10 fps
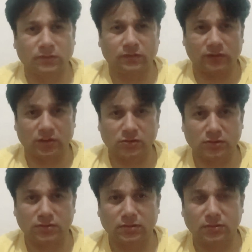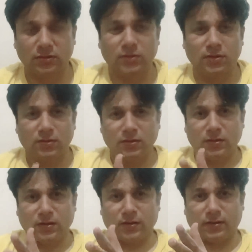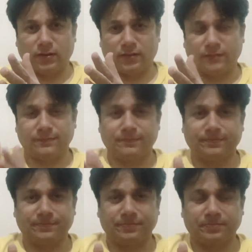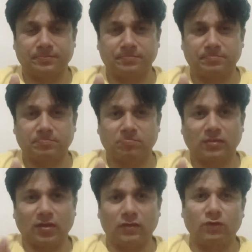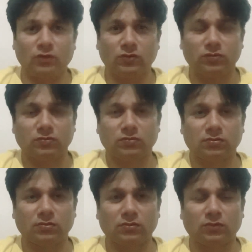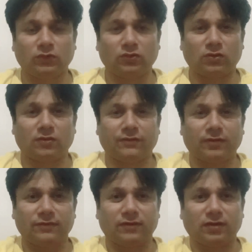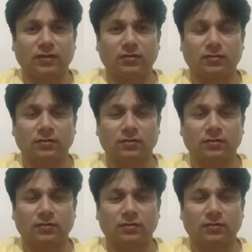section or Hindu, those who are not favoring,